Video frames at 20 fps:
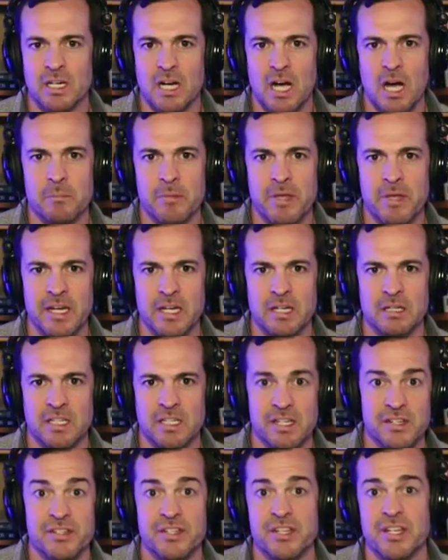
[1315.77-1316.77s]
come in and
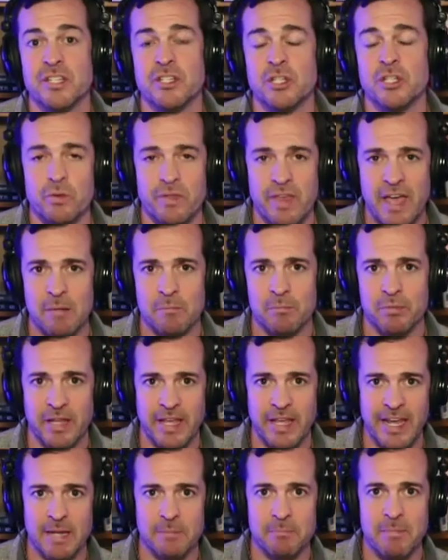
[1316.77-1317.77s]
continue that
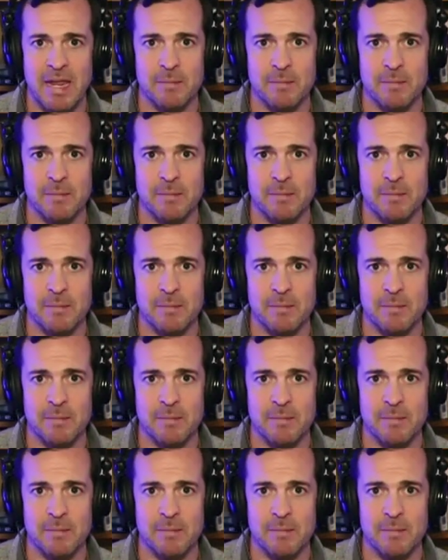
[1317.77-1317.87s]
plan.